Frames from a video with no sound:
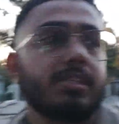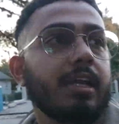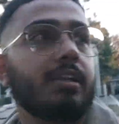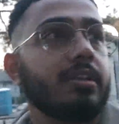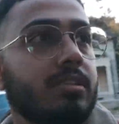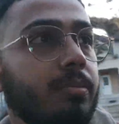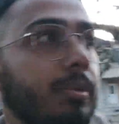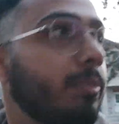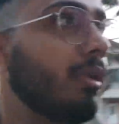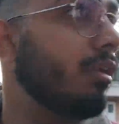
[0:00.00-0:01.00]
sectors to
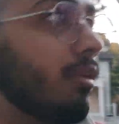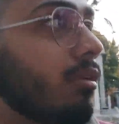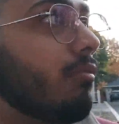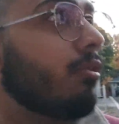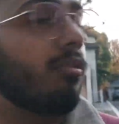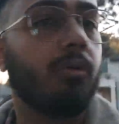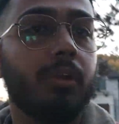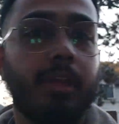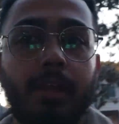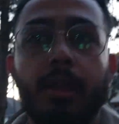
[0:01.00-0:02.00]
people for
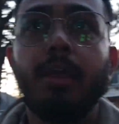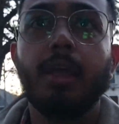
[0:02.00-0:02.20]
voting,